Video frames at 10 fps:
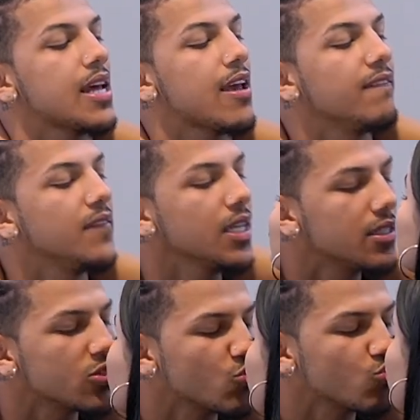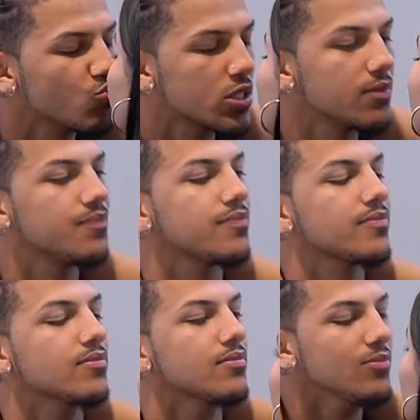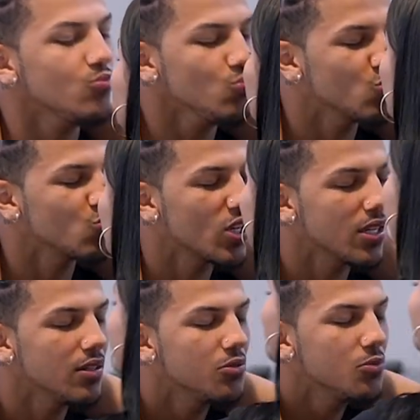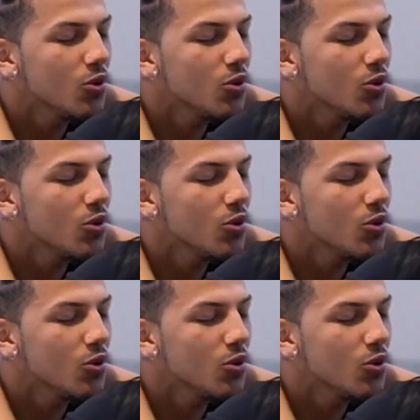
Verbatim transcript: that bigness. I love you. Love you